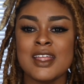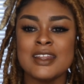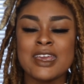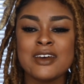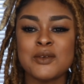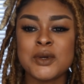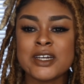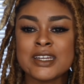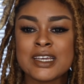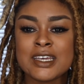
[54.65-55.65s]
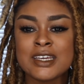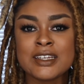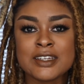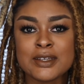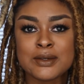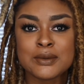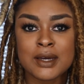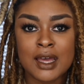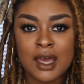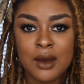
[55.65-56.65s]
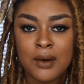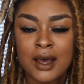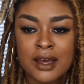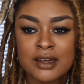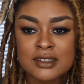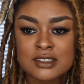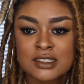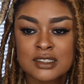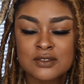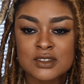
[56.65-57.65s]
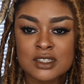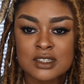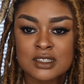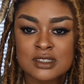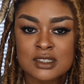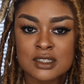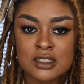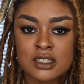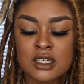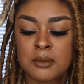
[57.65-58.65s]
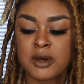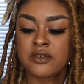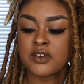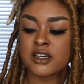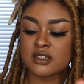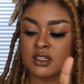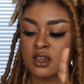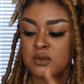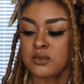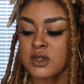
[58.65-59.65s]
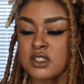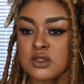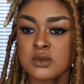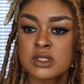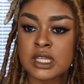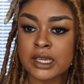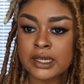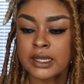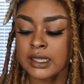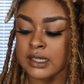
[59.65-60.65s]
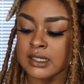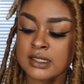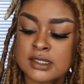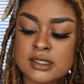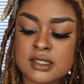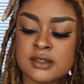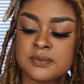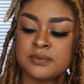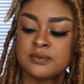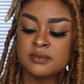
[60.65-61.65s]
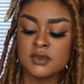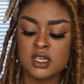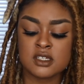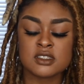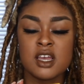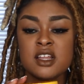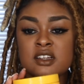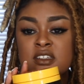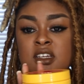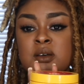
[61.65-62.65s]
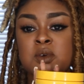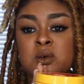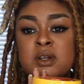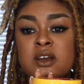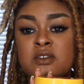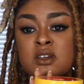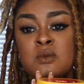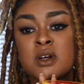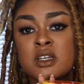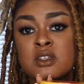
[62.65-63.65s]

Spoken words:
now we're gonna get into how I achieved this look. But first, what you will need is Shine and Jam or whatever you want to